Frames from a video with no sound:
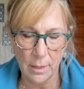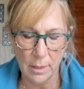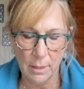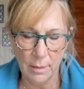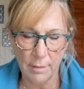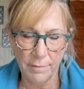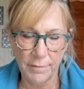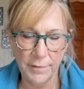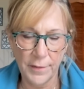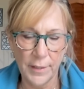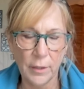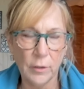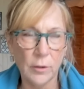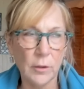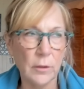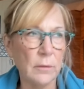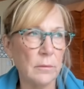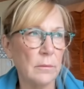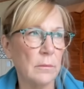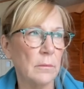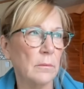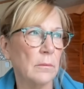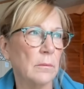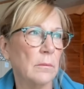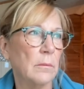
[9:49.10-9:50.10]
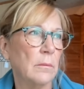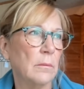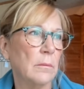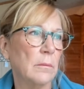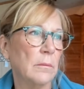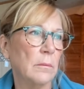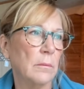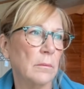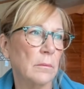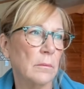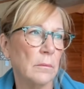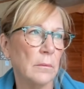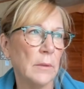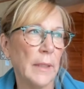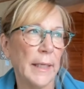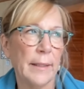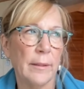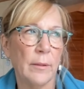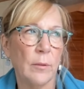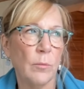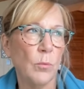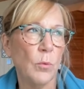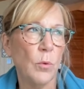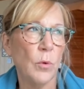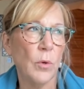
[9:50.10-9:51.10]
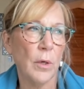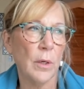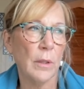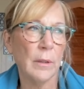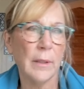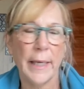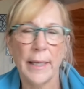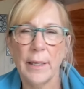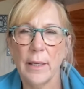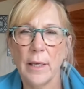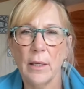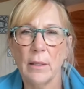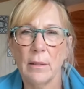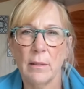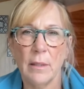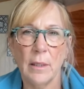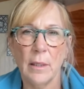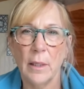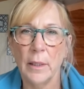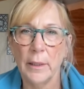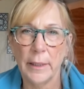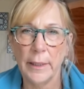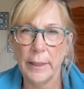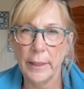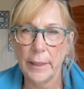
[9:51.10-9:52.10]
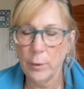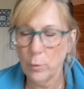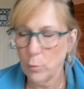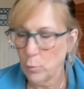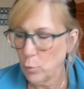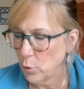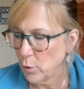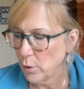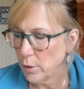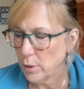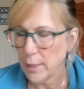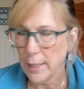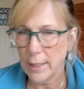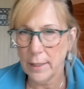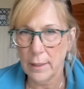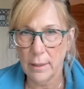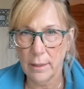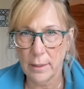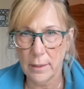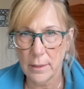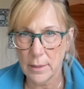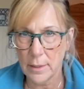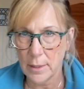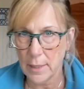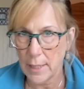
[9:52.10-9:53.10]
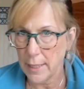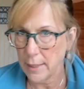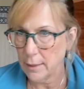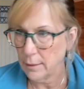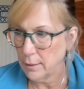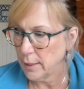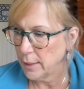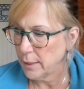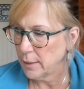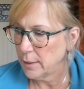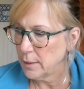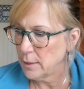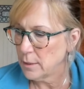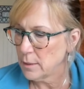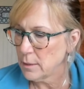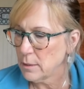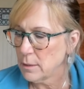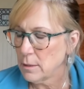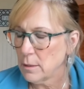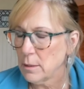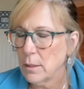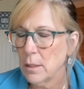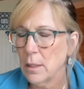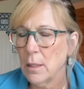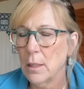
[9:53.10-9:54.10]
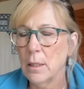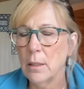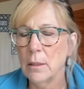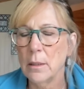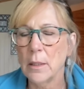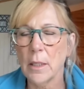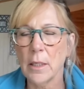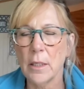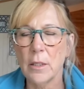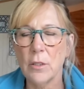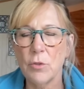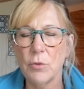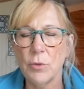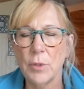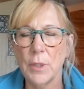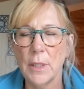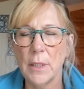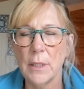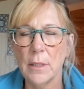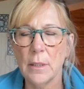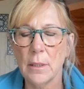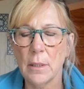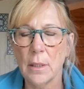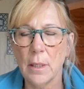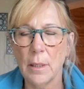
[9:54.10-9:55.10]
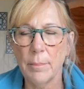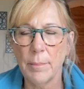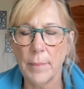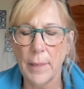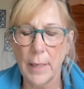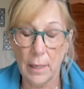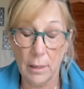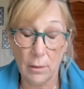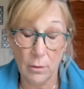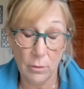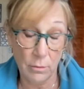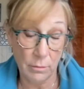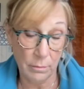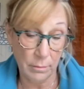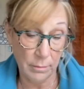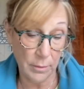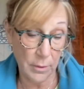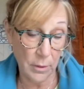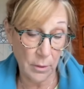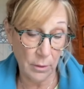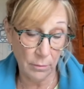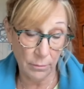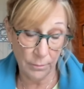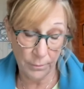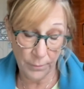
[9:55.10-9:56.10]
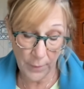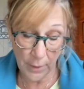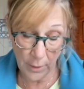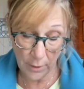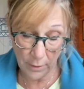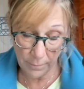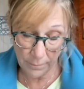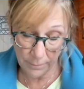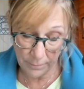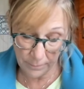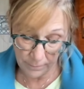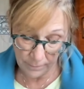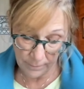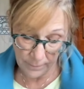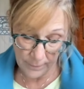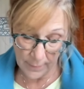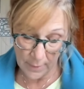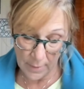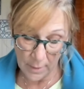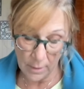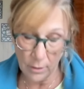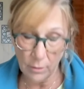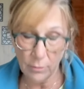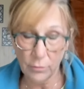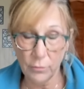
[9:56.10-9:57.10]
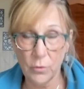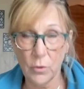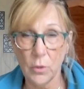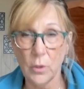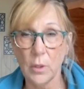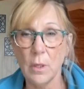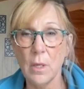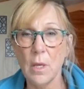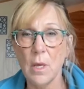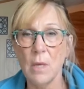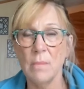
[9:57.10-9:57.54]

feel like the war, like the unending war cannot stand like this. The country needs to get back. Oh, so here, the fool.